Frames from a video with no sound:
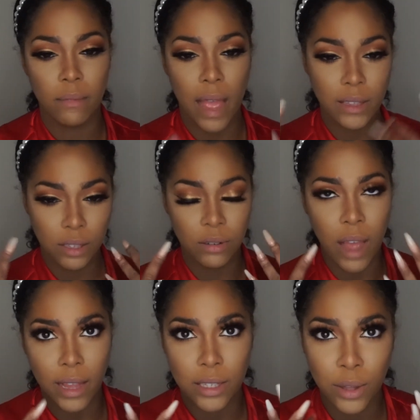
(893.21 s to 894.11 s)
As you
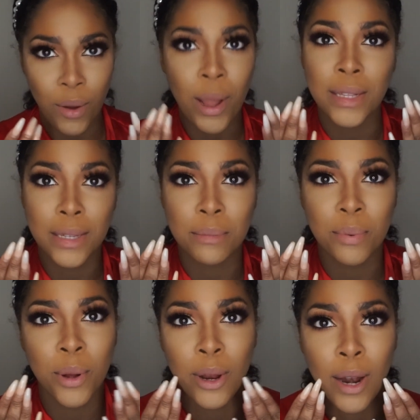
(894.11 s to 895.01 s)
guys know, I did
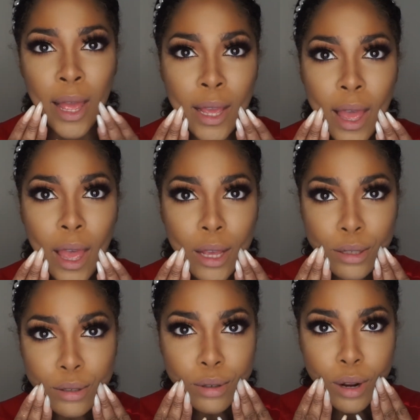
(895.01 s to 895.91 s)
put like
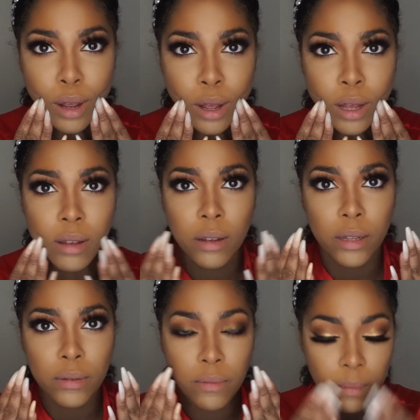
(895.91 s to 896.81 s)
extra
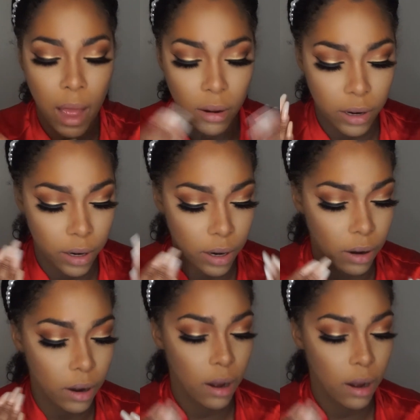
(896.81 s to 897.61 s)
powder,